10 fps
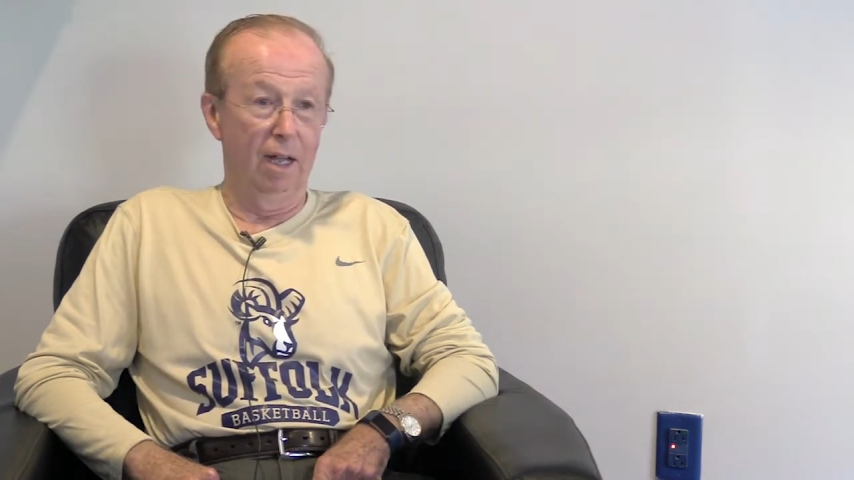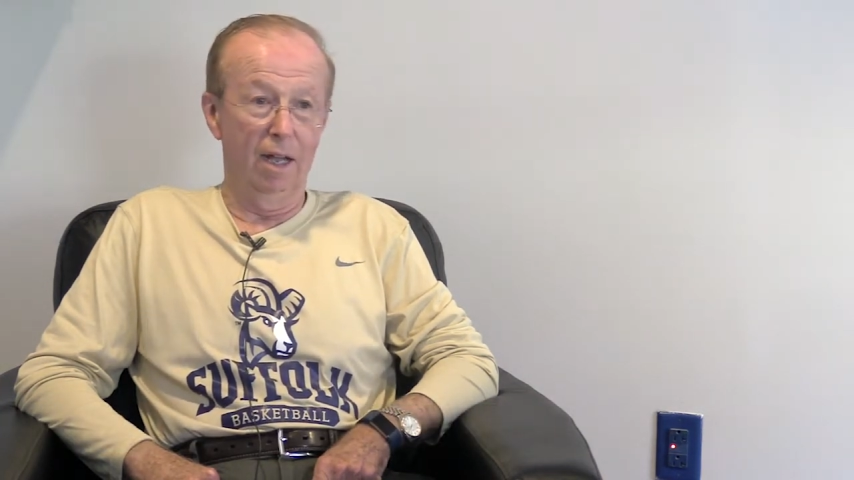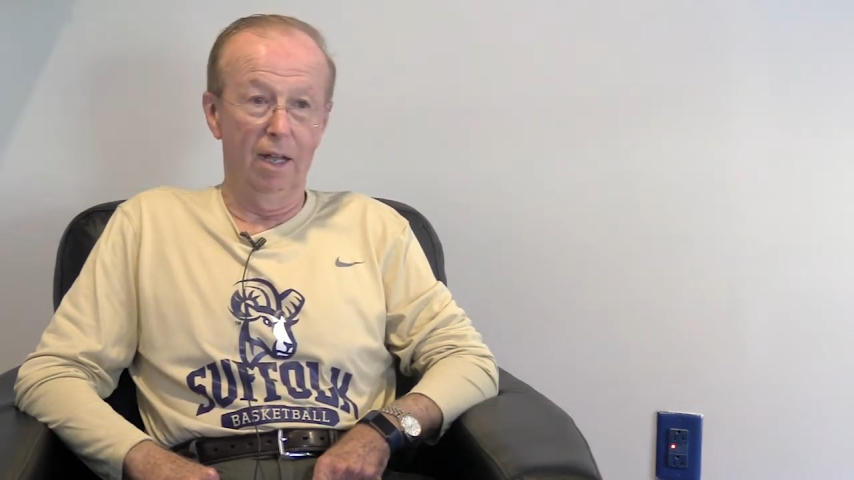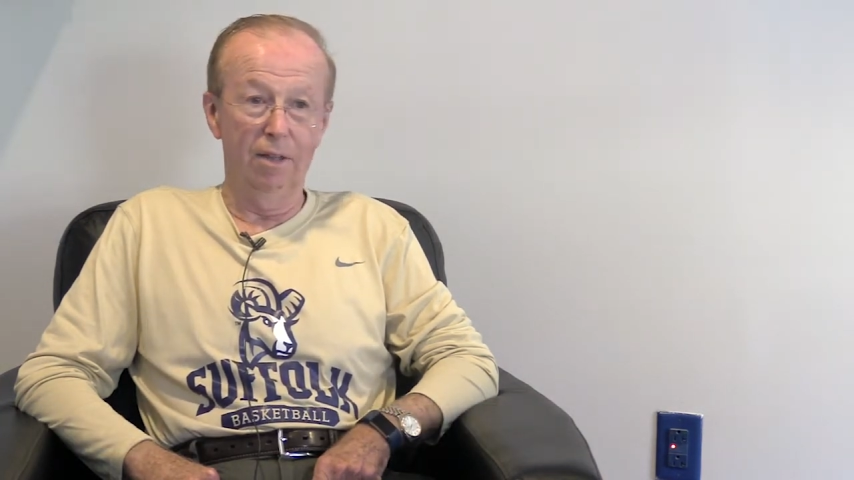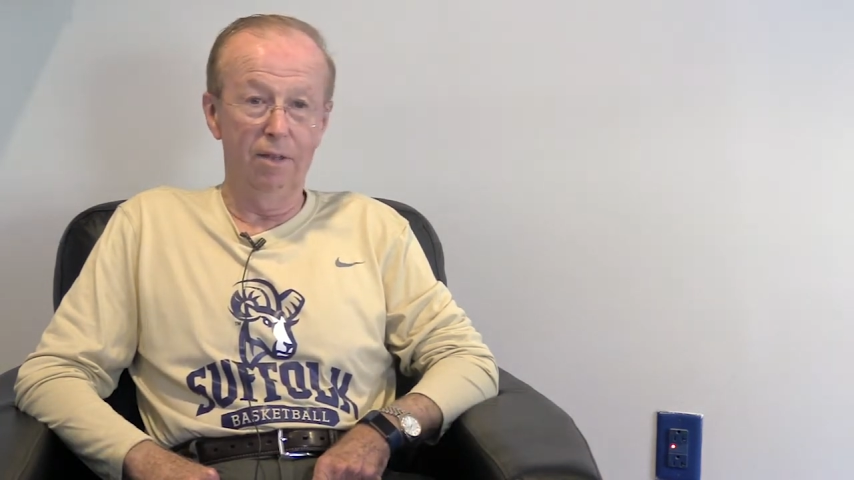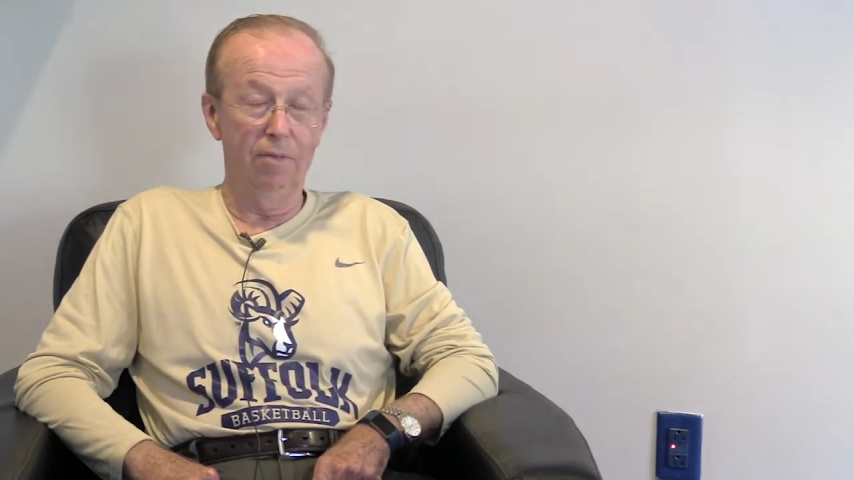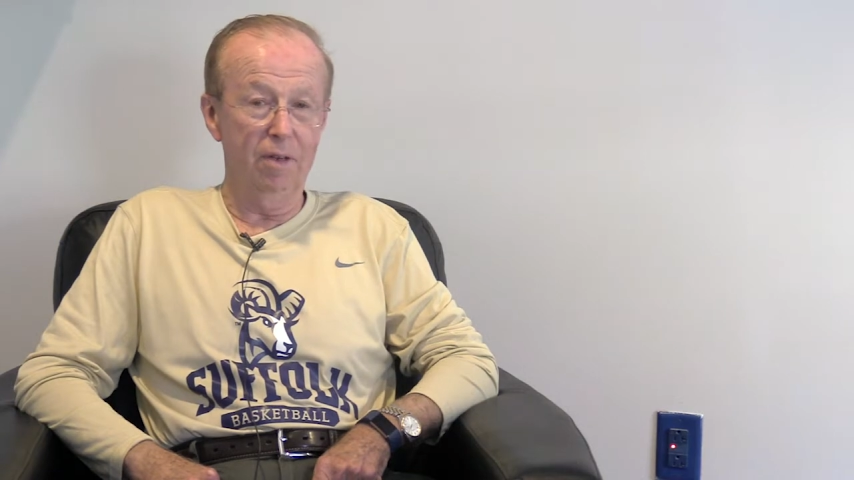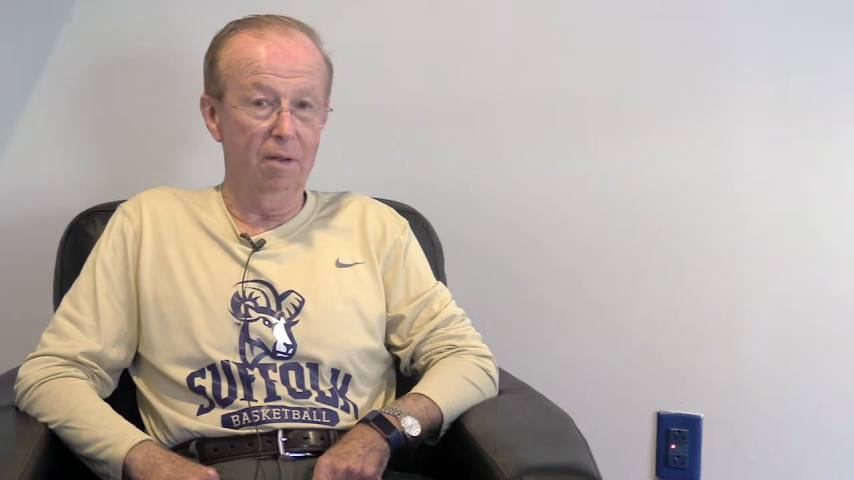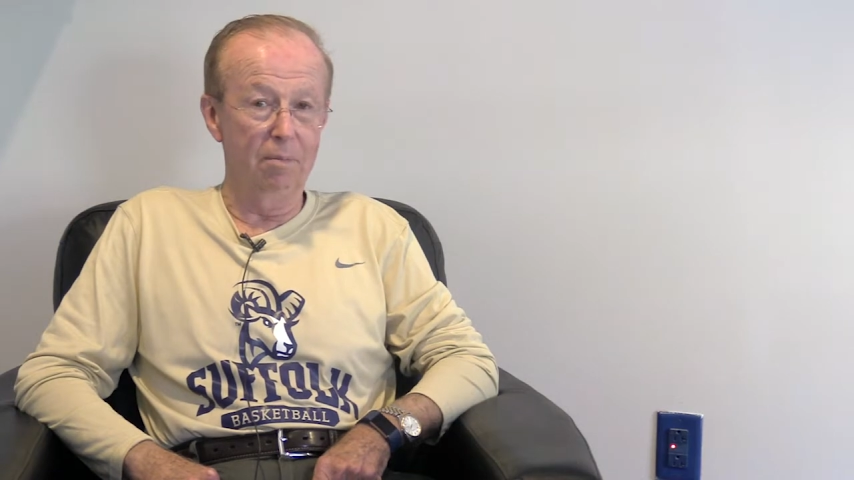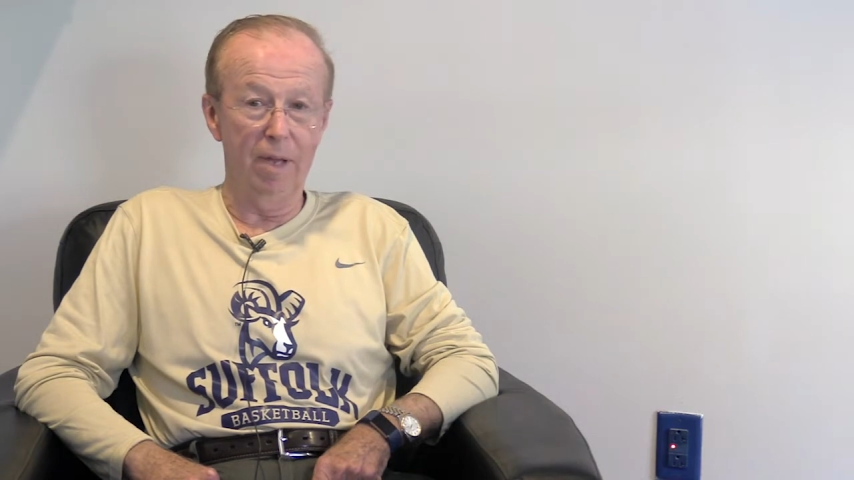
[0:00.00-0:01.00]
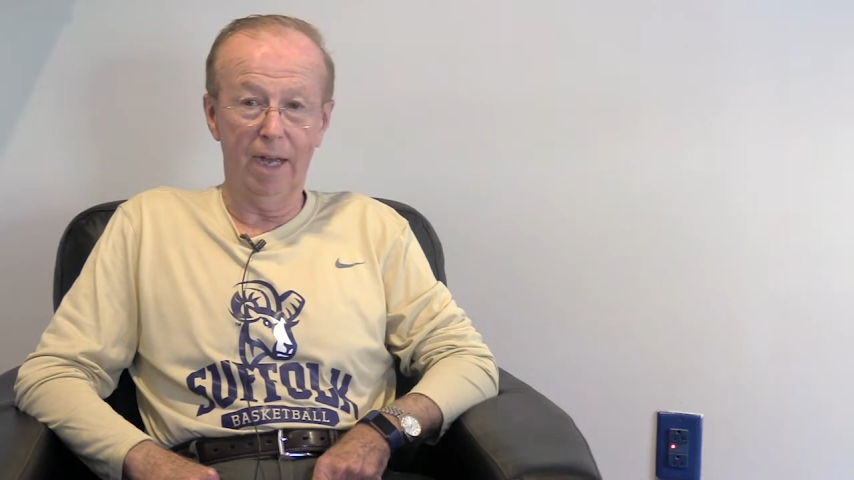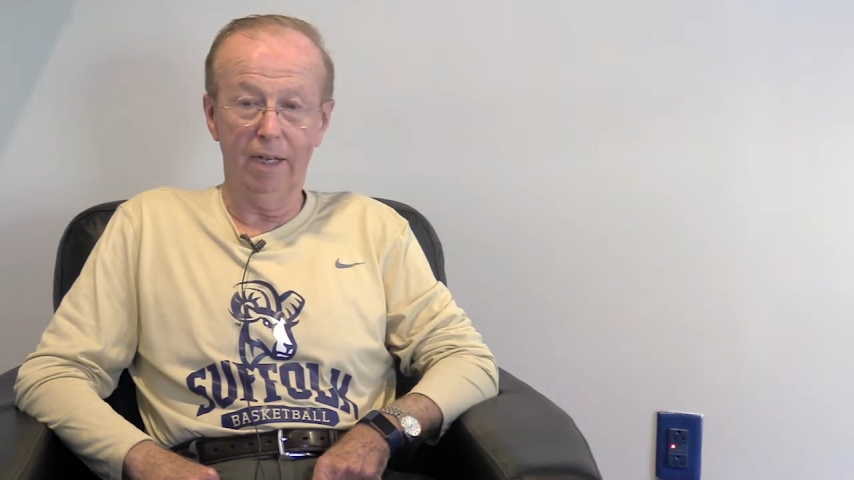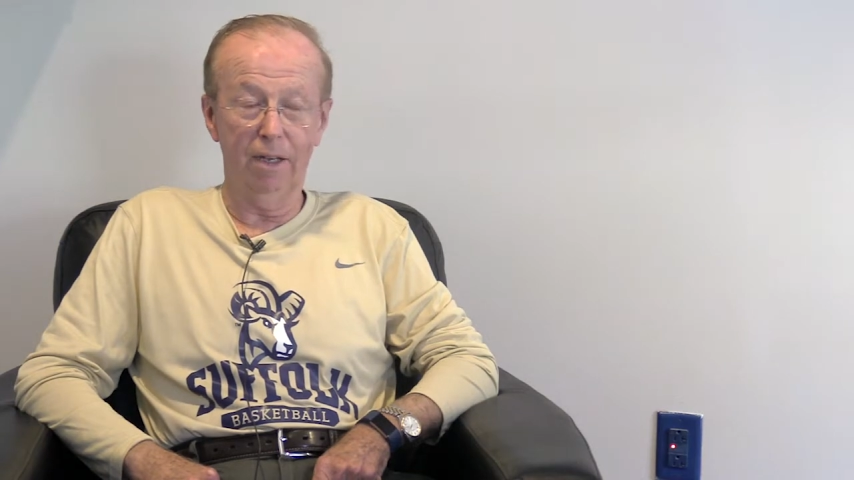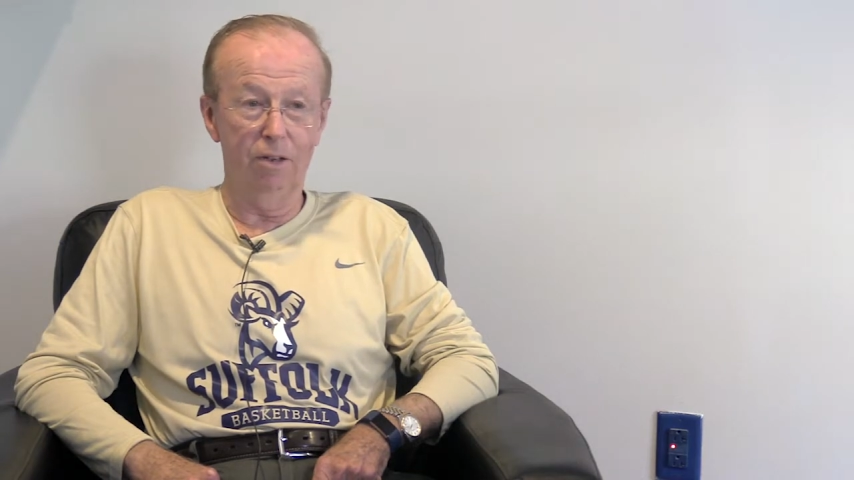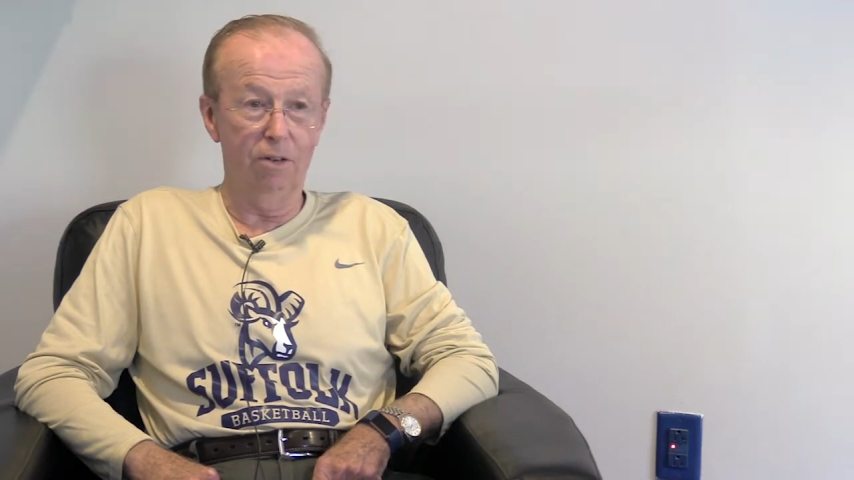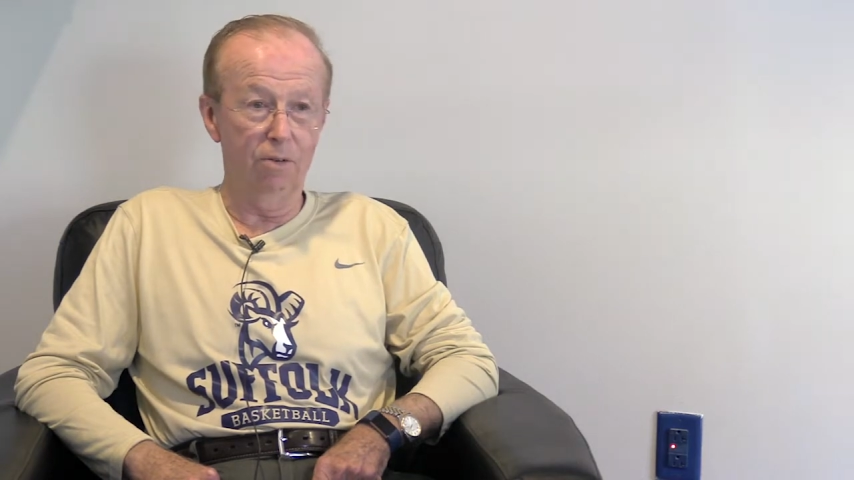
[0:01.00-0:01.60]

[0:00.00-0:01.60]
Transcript: Uh, they've come back in